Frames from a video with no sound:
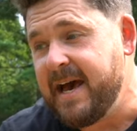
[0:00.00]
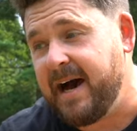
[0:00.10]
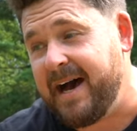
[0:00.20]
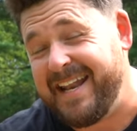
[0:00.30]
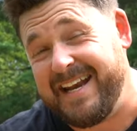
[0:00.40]

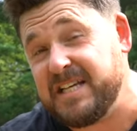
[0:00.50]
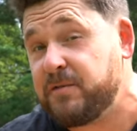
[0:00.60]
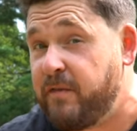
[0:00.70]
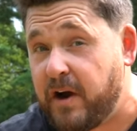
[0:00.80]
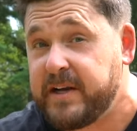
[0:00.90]
and it is
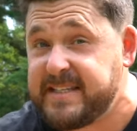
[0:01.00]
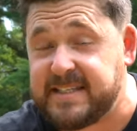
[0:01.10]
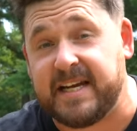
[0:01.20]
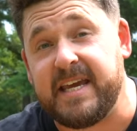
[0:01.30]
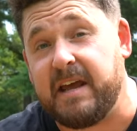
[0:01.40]
very
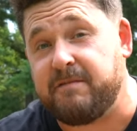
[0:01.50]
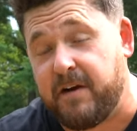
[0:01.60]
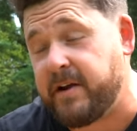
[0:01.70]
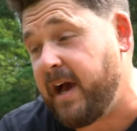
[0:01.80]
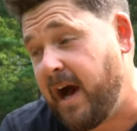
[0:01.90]
sunny and
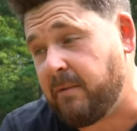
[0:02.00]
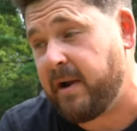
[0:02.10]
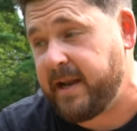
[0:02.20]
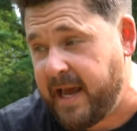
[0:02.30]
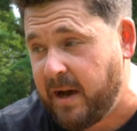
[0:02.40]
very hot
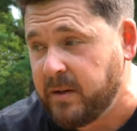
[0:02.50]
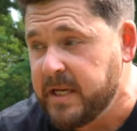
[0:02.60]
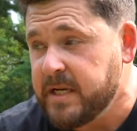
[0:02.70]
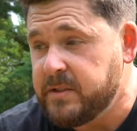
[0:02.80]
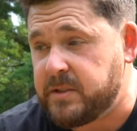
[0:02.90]
right now.
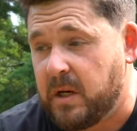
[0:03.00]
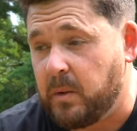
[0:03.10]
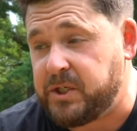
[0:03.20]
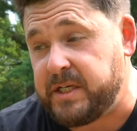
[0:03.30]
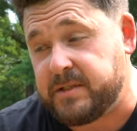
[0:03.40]

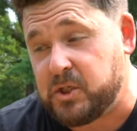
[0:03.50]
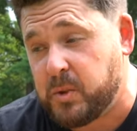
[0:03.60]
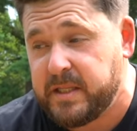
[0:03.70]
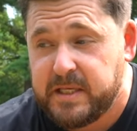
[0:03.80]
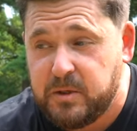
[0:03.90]
So she's
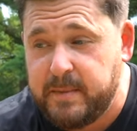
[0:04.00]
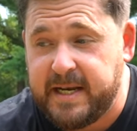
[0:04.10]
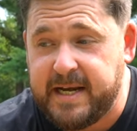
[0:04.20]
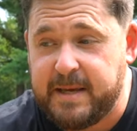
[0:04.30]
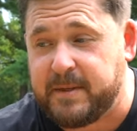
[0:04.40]
enjoying the
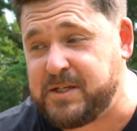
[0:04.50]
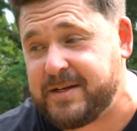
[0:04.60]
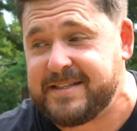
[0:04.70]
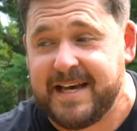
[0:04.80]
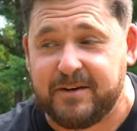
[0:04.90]
humidity, but you
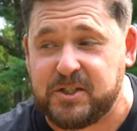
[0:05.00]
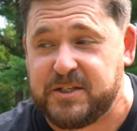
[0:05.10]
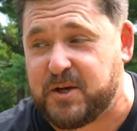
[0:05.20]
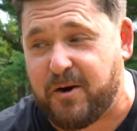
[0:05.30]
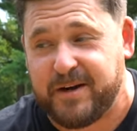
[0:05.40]
can tell
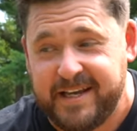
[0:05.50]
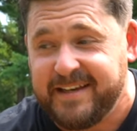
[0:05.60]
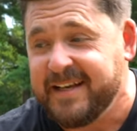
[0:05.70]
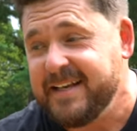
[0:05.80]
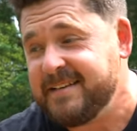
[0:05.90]
she's already
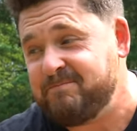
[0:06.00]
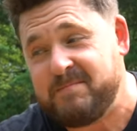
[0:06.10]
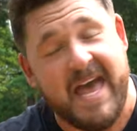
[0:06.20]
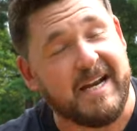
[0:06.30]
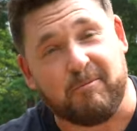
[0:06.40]

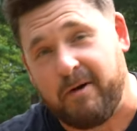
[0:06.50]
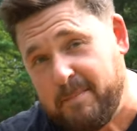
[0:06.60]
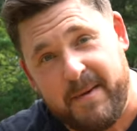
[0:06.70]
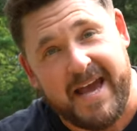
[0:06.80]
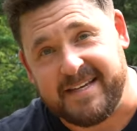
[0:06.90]
heading
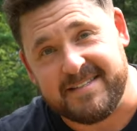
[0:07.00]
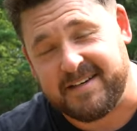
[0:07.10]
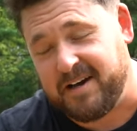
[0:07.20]
right back into